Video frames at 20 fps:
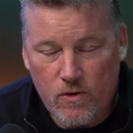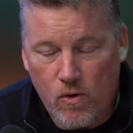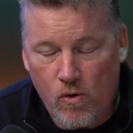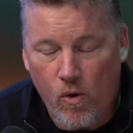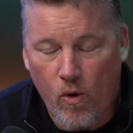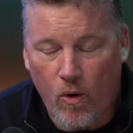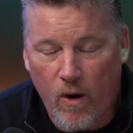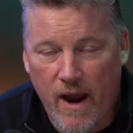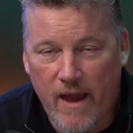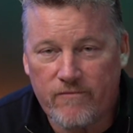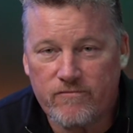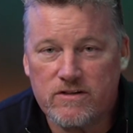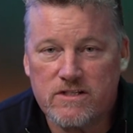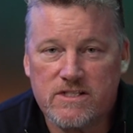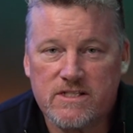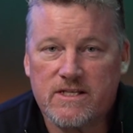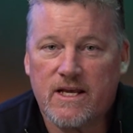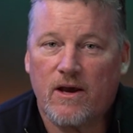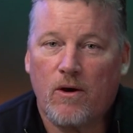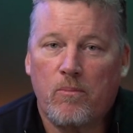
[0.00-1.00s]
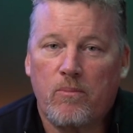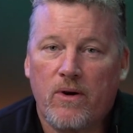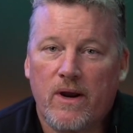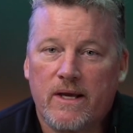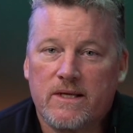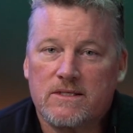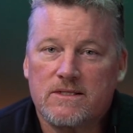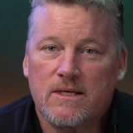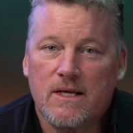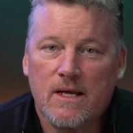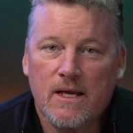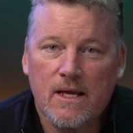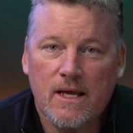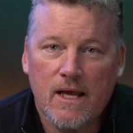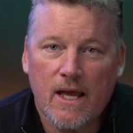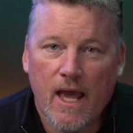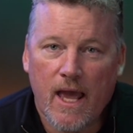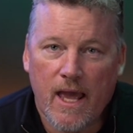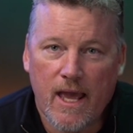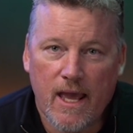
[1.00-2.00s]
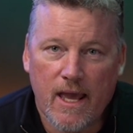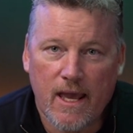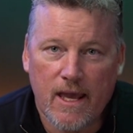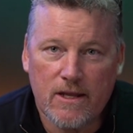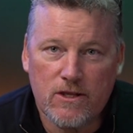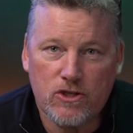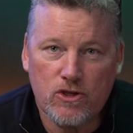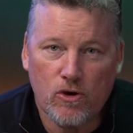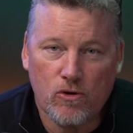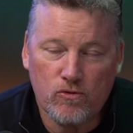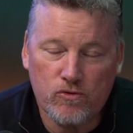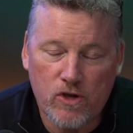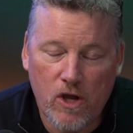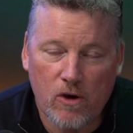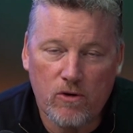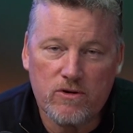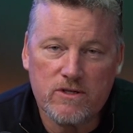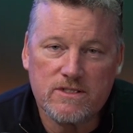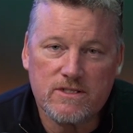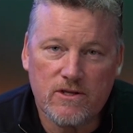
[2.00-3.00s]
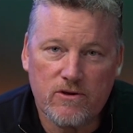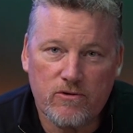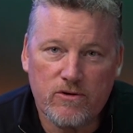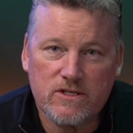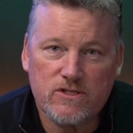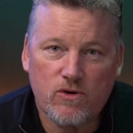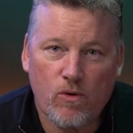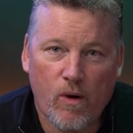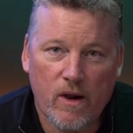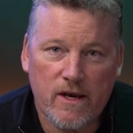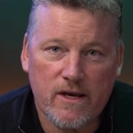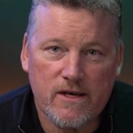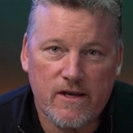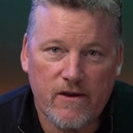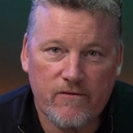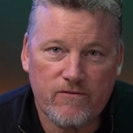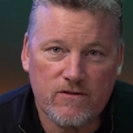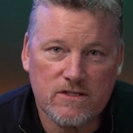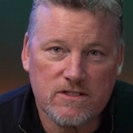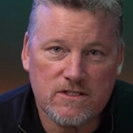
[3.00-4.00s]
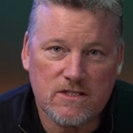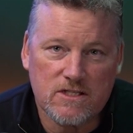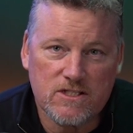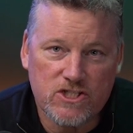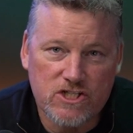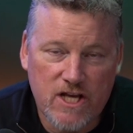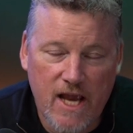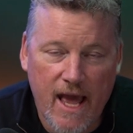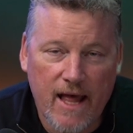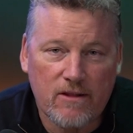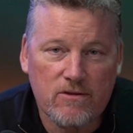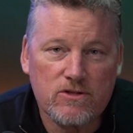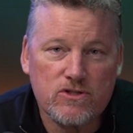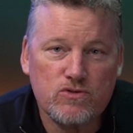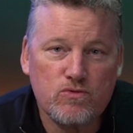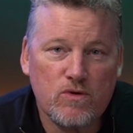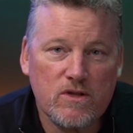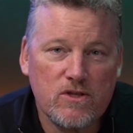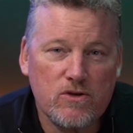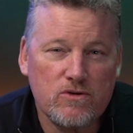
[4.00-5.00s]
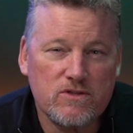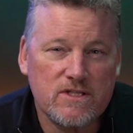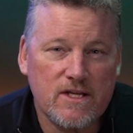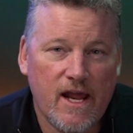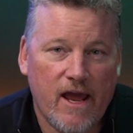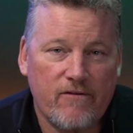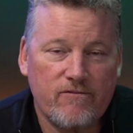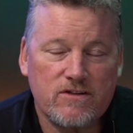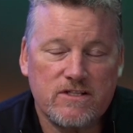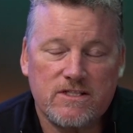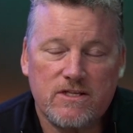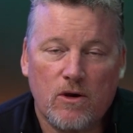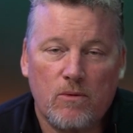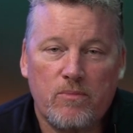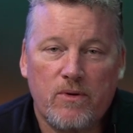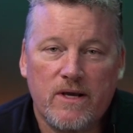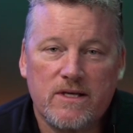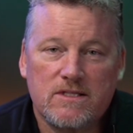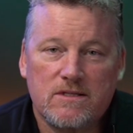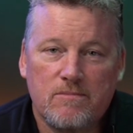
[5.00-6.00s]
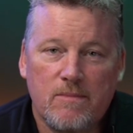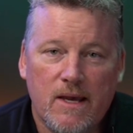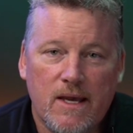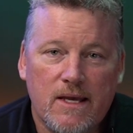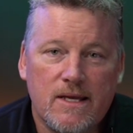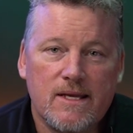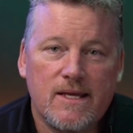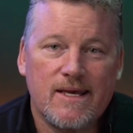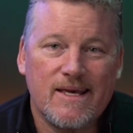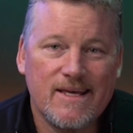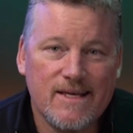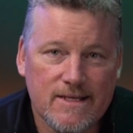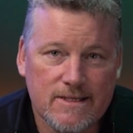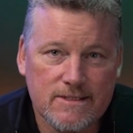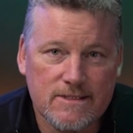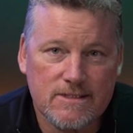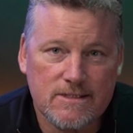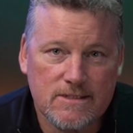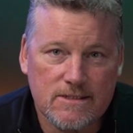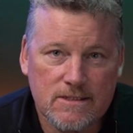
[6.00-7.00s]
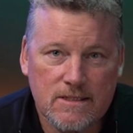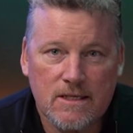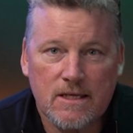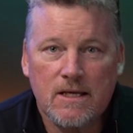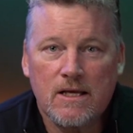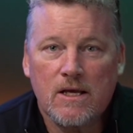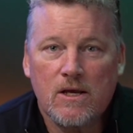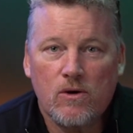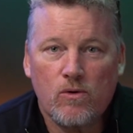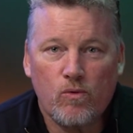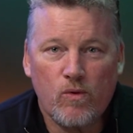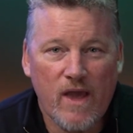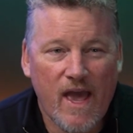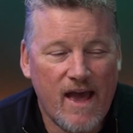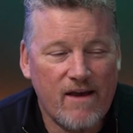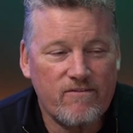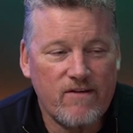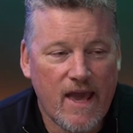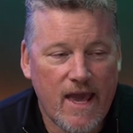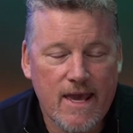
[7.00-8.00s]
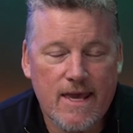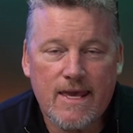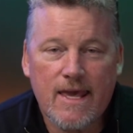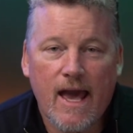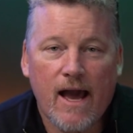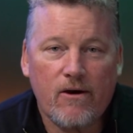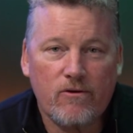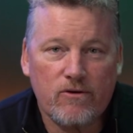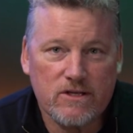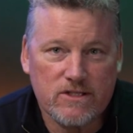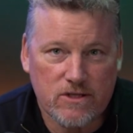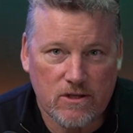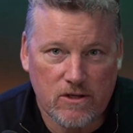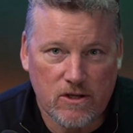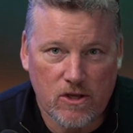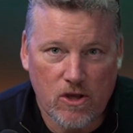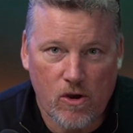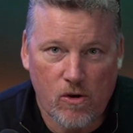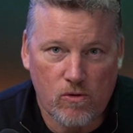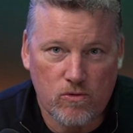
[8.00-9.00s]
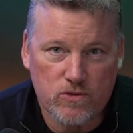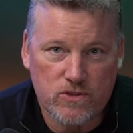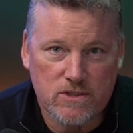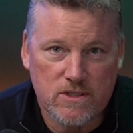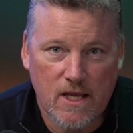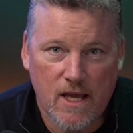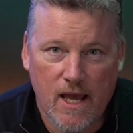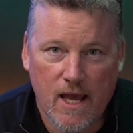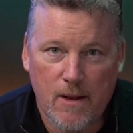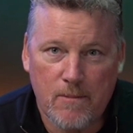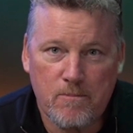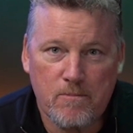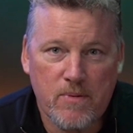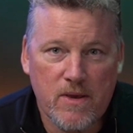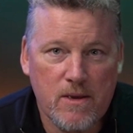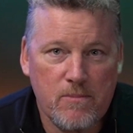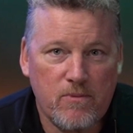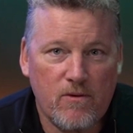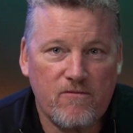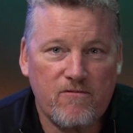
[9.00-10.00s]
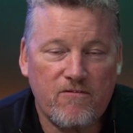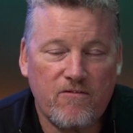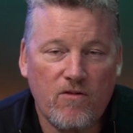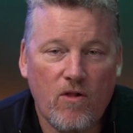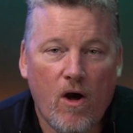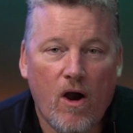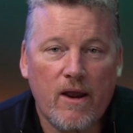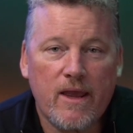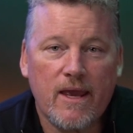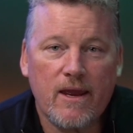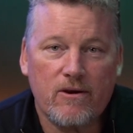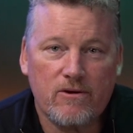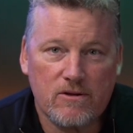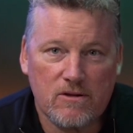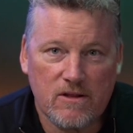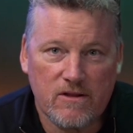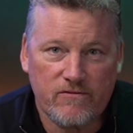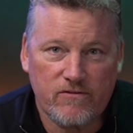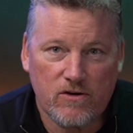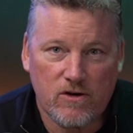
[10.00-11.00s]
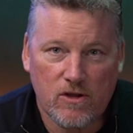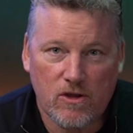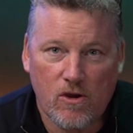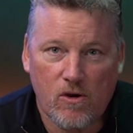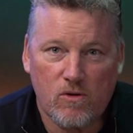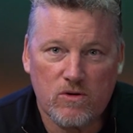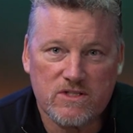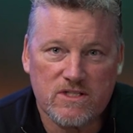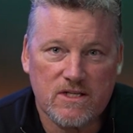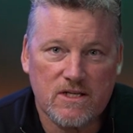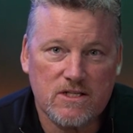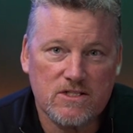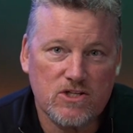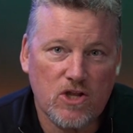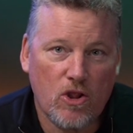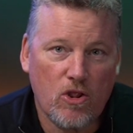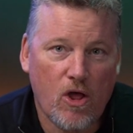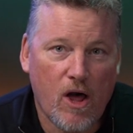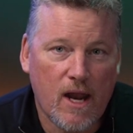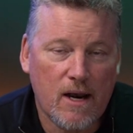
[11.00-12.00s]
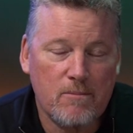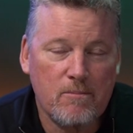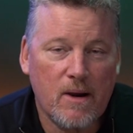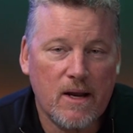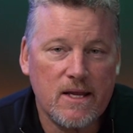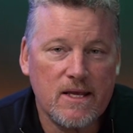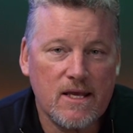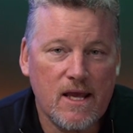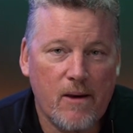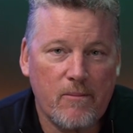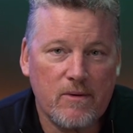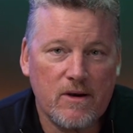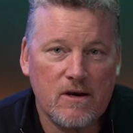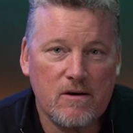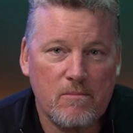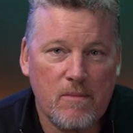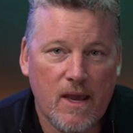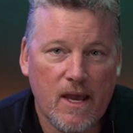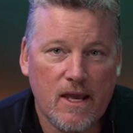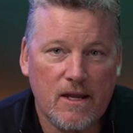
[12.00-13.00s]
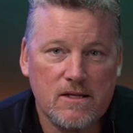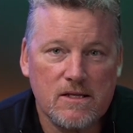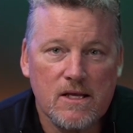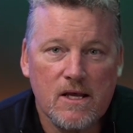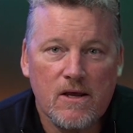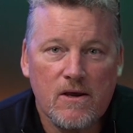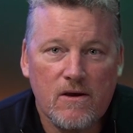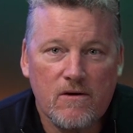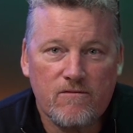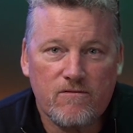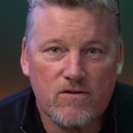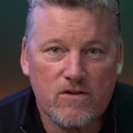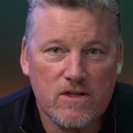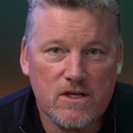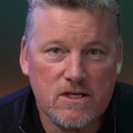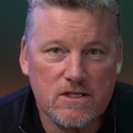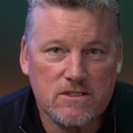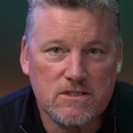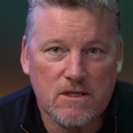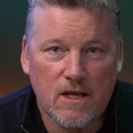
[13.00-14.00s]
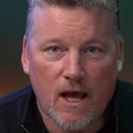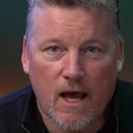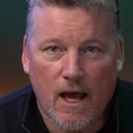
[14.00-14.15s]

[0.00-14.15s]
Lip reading: or average sale price. And you'll notice there is quite a difference. The challenge with using average sale price in Maine is we have 8 counties on the coast and people flock here to live on the coast. And there's a lot of money coming into Maine for these